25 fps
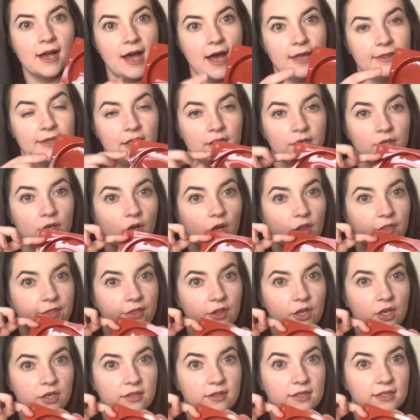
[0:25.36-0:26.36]
and then a
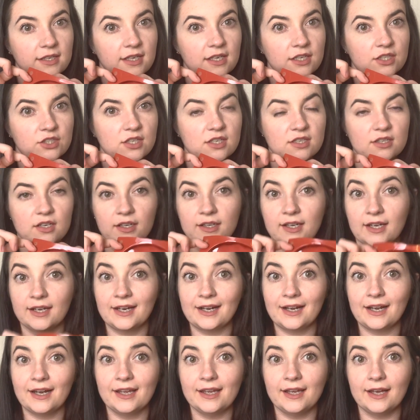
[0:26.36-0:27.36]
third of the dish is like a
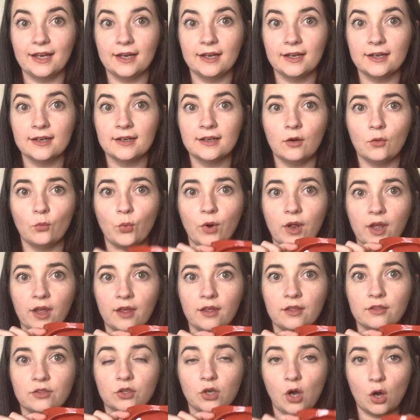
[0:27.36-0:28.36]
clear
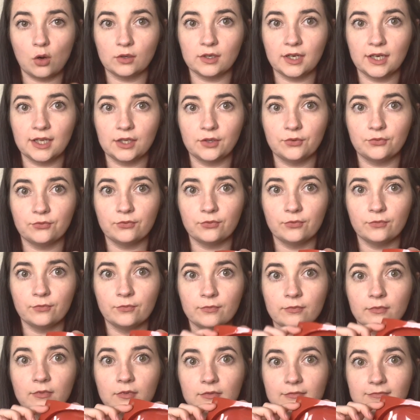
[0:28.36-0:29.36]
with gold leaf.
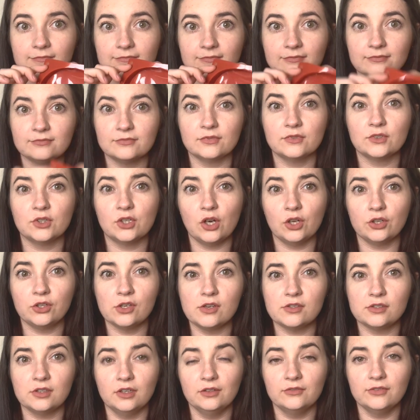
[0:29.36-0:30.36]
God
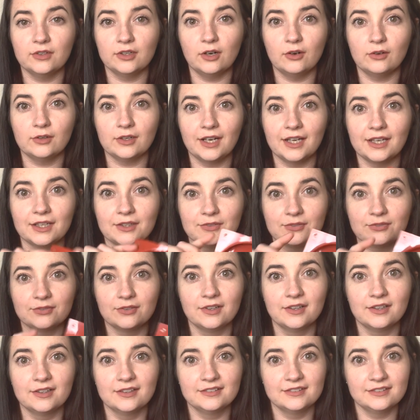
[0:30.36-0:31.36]
knows I love a gold leaf.
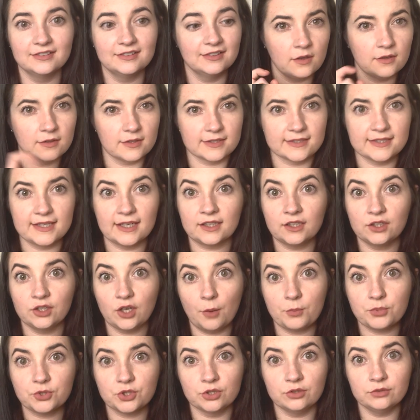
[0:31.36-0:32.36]
The second
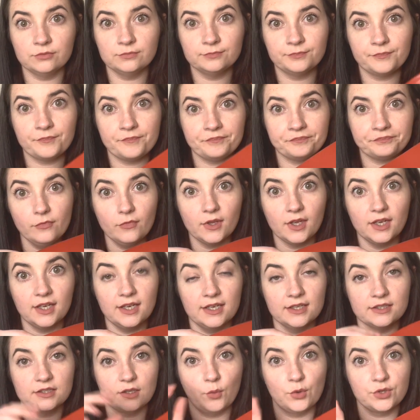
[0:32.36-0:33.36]
option
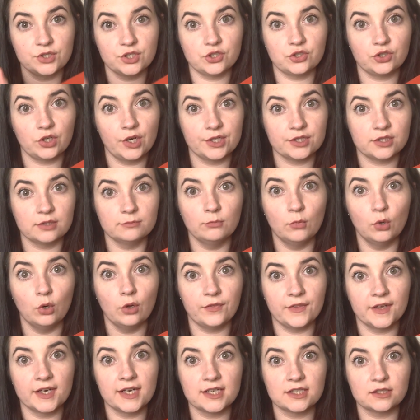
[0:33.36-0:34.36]
is I want to try some more
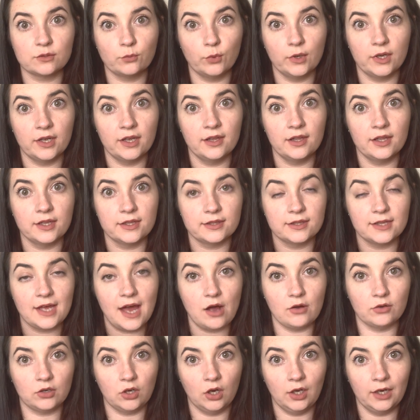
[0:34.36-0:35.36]
things with
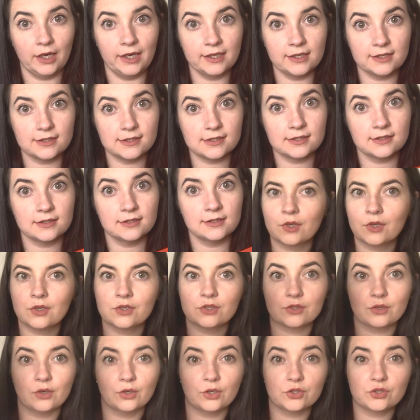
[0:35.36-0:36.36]
alcohol inks.
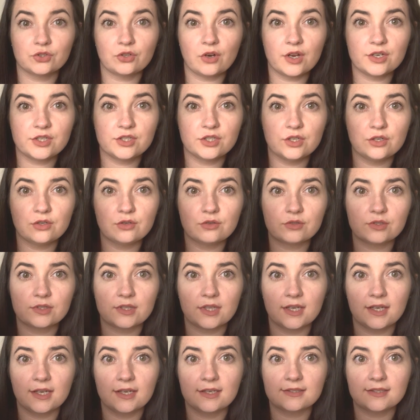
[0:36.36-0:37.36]
So I could try to use
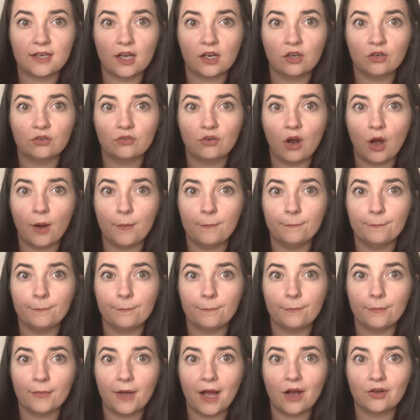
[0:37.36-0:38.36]
the Decorum
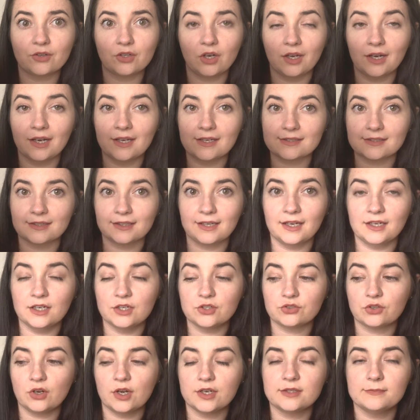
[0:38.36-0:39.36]
alcohol inks again and
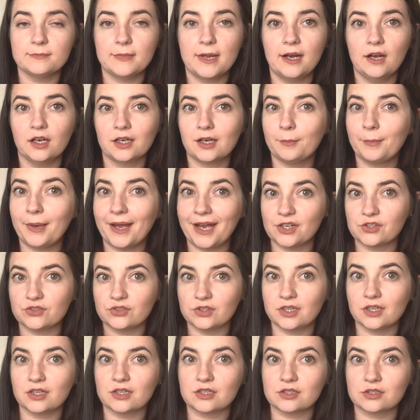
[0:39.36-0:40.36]
try to make like a Petri
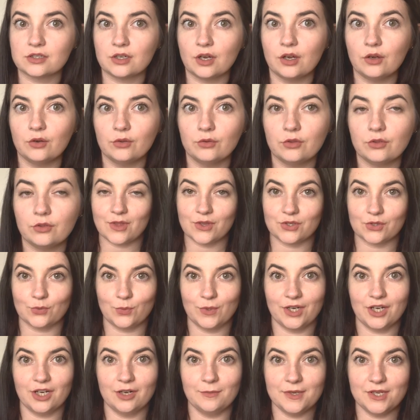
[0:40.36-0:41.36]
dish style. So
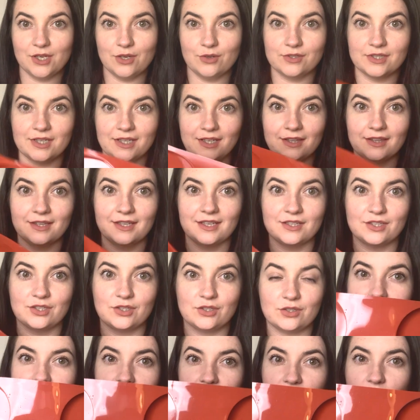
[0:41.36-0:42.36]
we're going to be using this
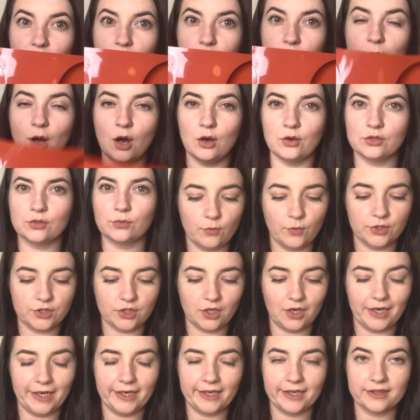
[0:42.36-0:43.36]
silicone mould, which
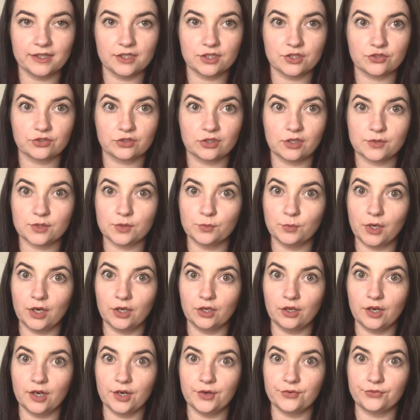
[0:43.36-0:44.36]
I'll link in the description where I
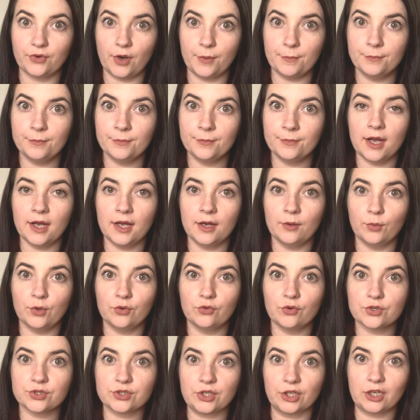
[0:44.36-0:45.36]
got it from.
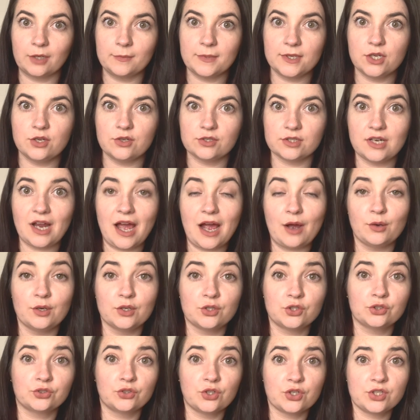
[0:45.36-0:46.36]
We're also going to be using our
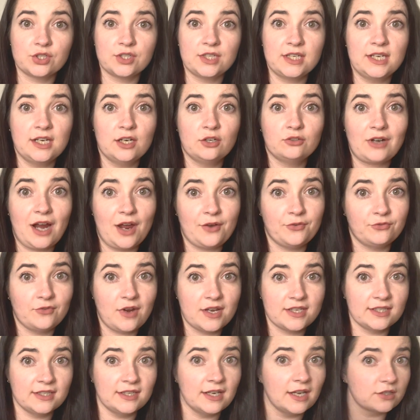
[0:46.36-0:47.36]
trusty craft
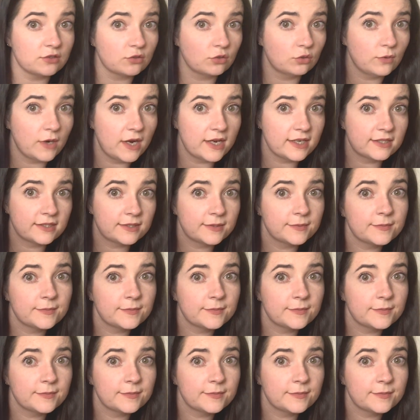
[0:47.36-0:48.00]
resin as always.